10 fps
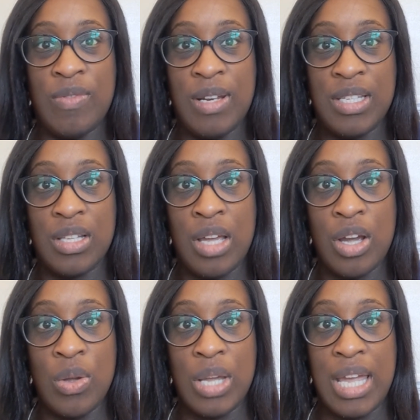Then it's
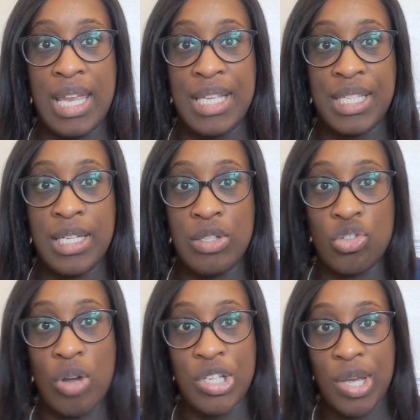like, okay, yeah, skin's
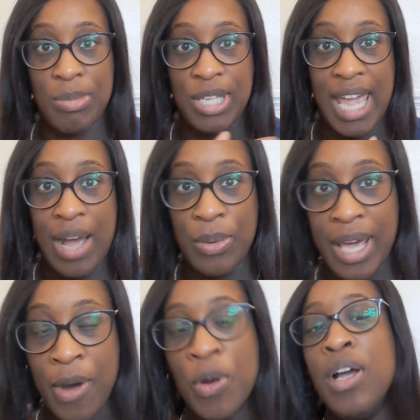dry, time to get out
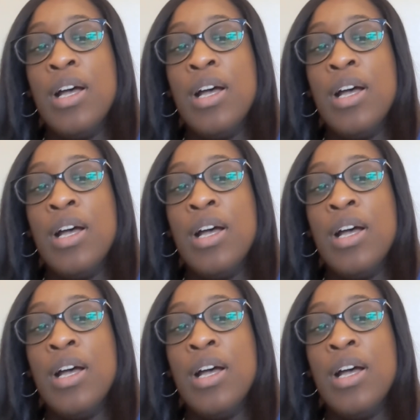now.